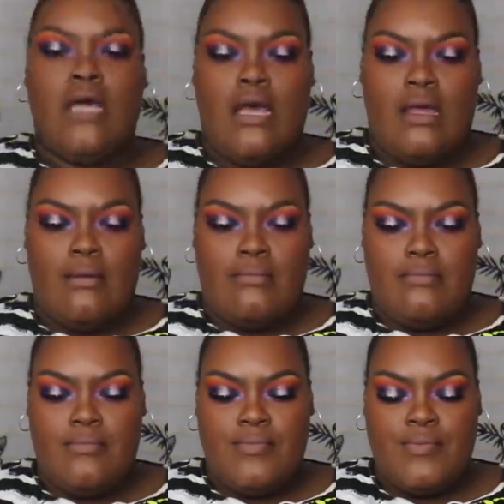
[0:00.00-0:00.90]

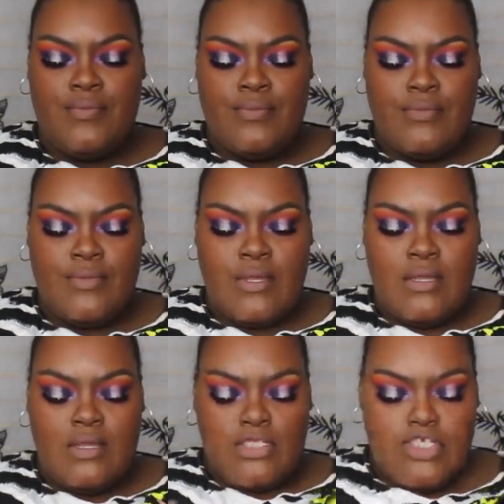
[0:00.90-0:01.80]
um,
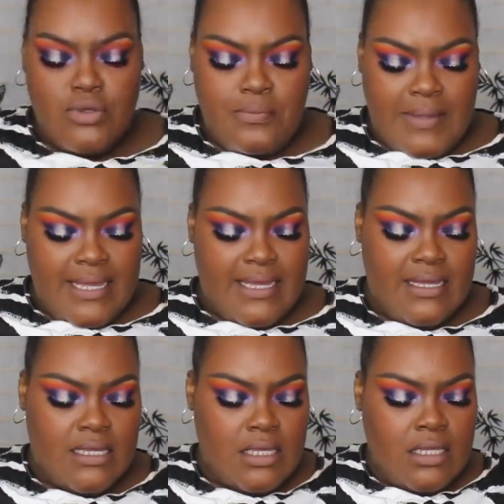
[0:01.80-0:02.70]
too
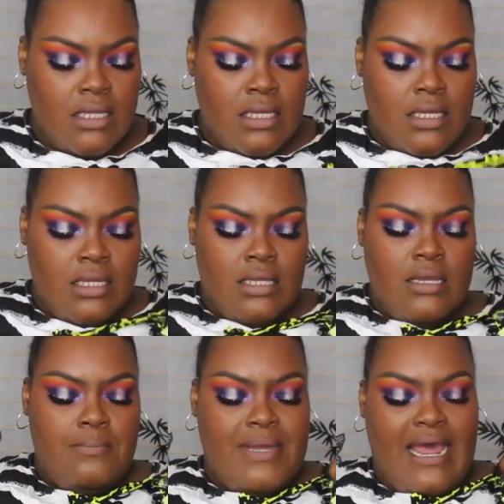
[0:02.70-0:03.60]
big
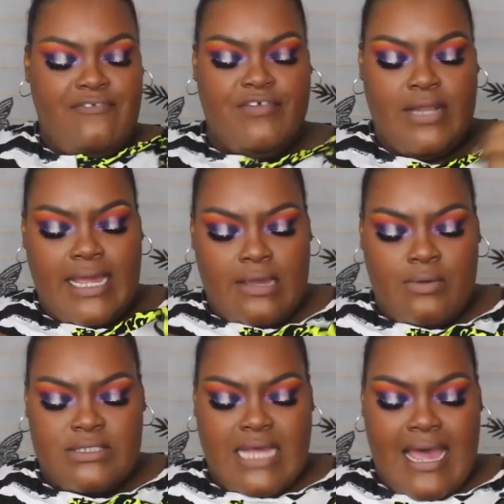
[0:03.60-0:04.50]
but I feel like
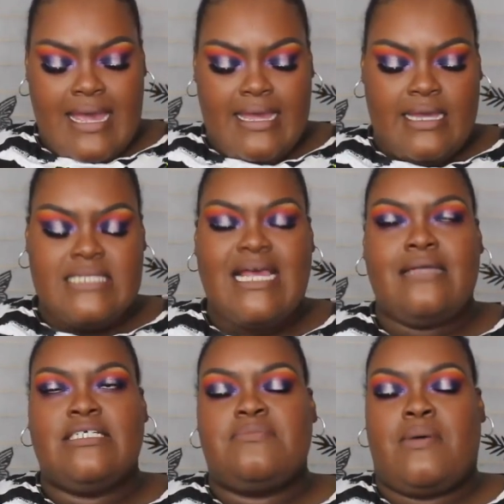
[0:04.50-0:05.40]
once I, because
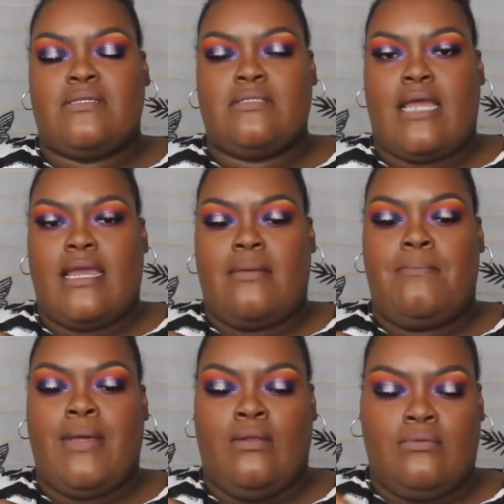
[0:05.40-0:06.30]
I just bought like a
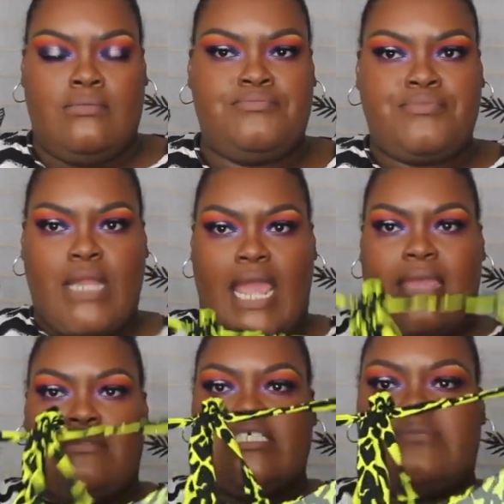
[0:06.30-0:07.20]
belt I
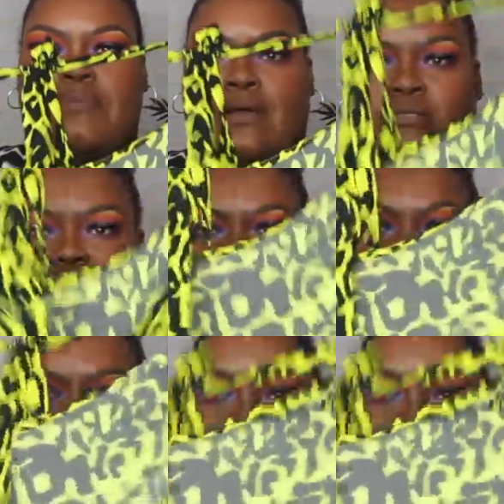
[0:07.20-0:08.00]
can just belt it